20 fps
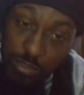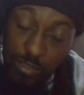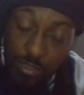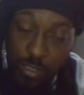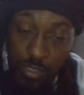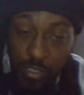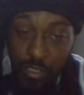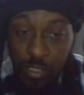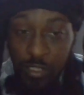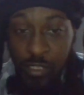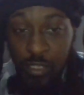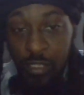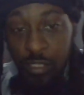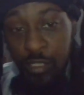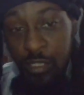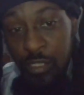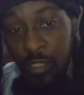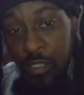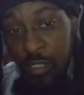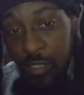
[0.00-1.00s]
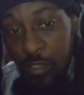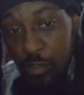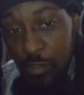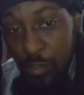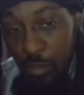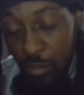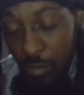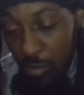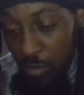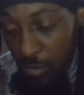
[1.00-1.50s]
then
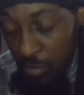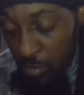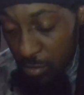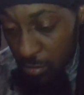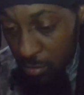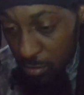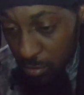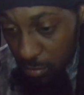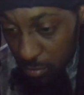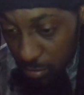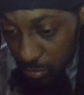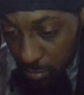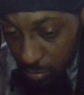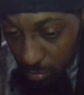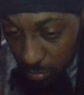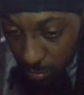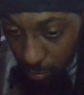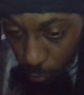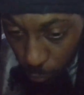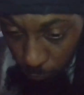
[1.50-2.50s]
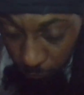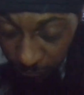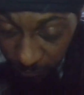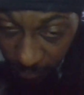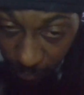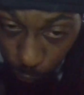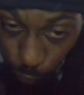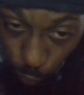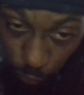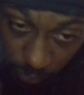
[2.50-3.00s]
your um,
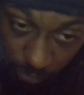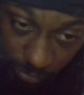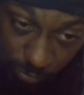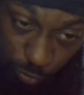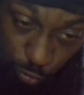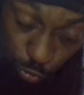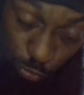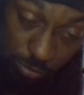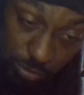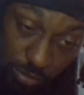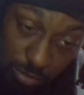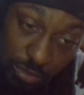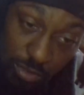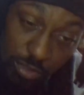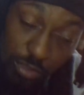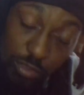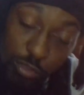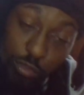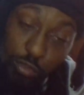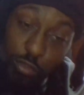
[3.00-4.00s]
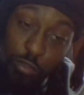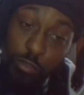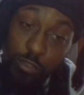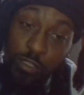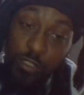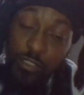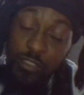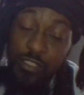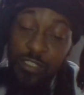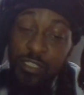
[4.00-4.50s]
051 Driller, you know what
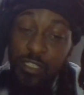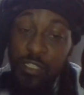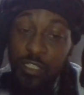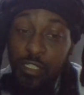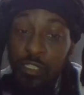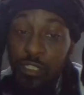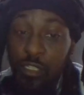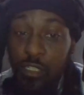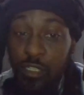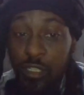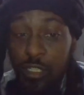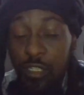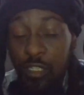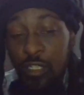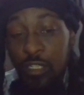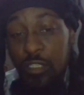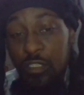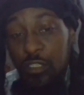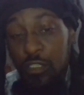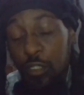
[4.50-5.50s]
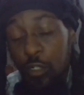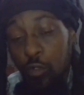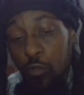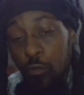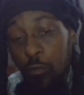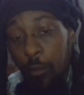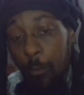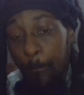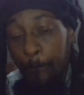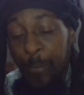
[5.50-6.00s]
I'm saying? So
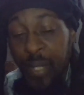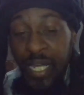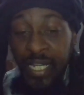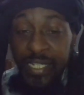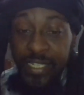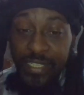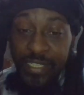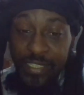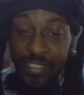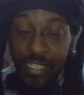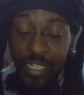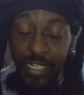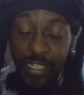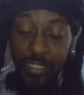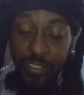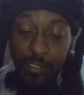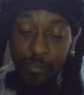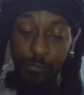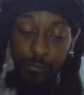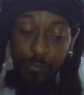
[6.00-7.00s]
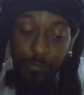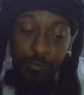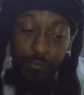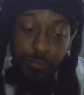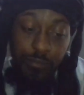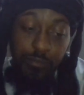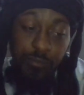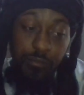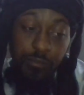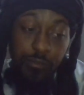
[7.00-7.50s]
back in the day,
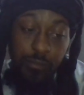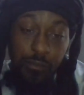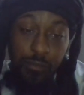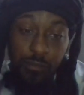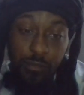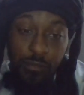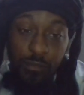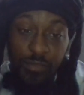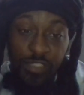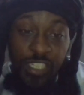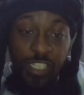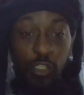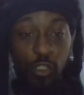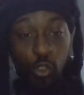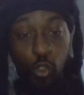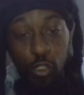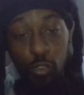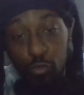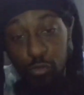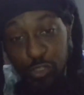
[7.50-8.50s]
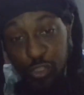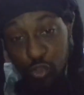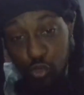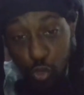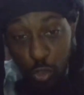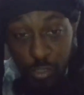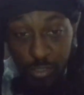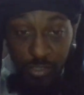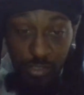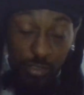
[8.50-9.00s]
you know, it was
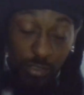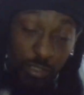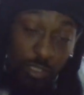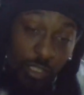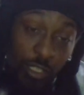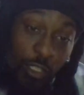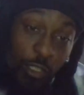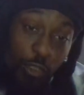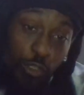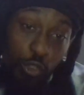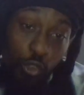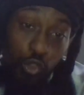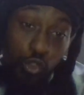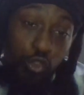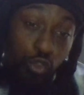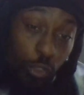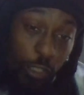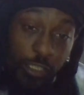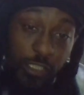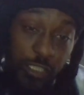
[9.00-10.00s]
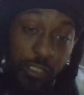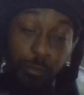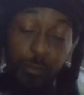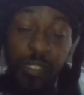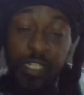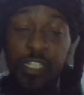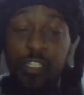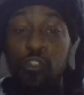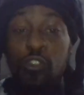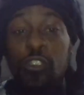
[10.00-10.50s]
structure. So structure
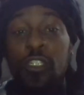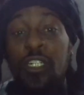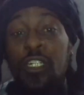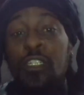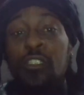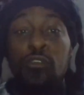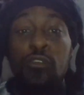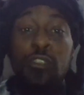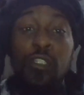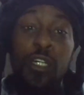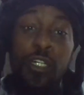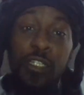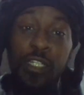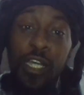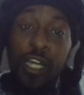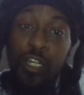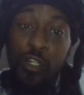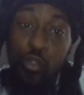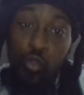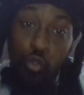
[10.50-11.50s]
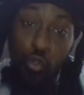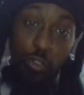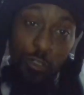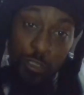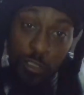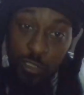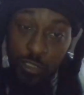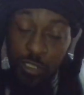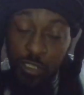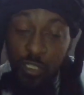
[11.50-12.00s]
means you couldn't do nothing out of
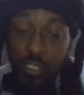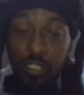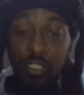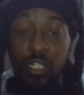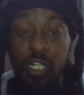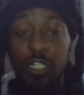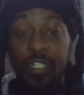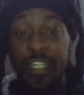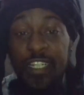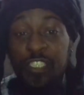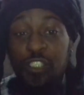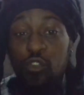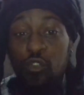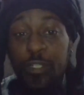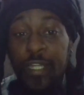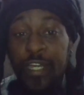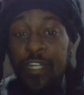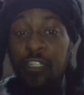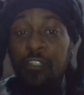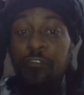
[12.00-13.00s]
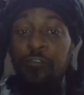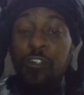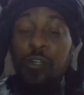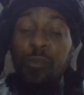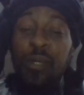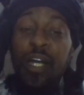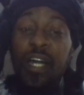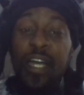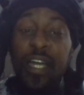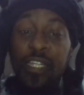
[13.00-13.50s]
order unless you got it from
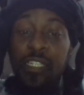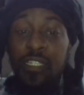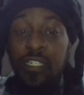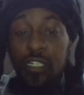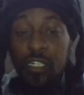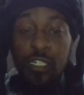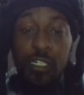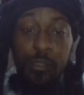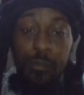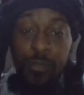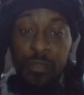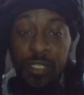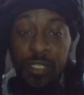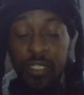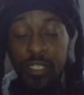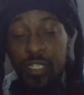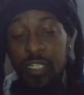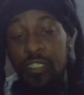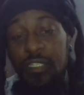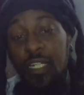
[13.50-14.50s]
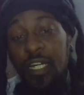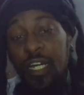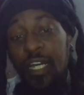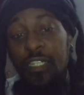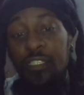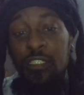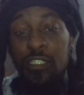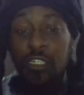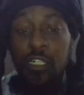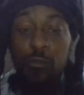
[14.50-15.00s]
a higher up. And the
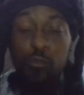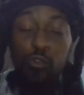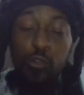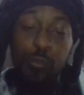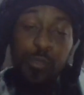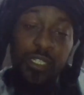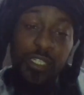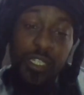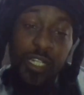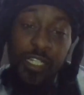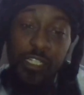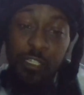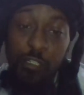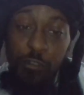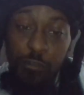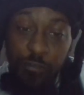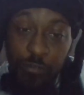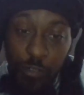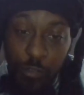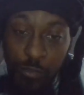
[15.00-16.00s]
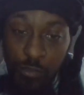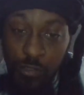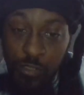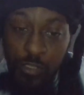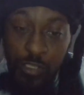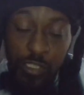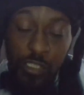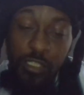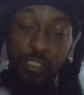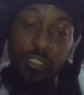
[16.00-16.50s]
higher up would be like your first
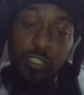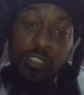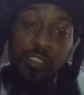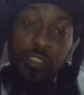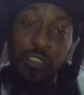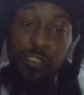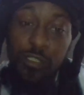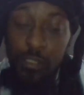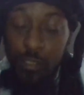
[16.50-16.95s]
D's,